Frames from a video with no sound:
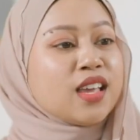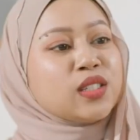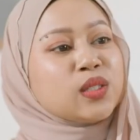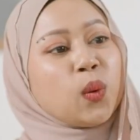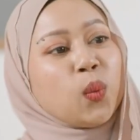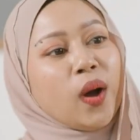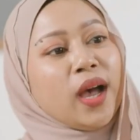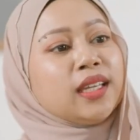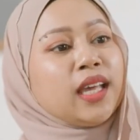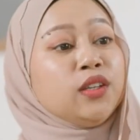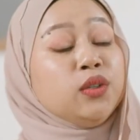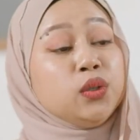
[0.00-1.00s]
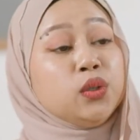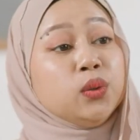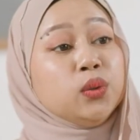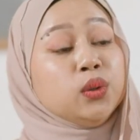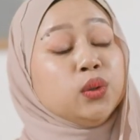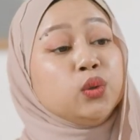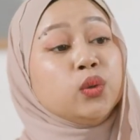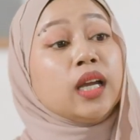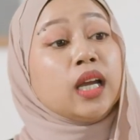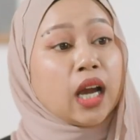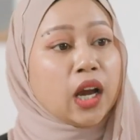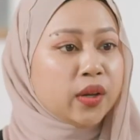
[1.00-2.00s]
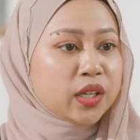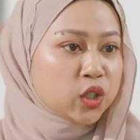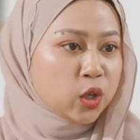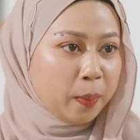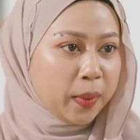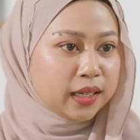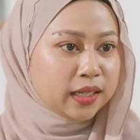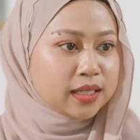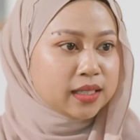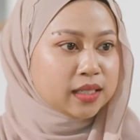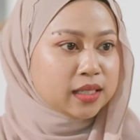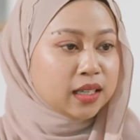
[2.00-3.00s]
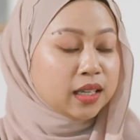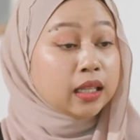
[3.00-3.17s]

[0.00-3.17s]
So what can you do to encourage your partners?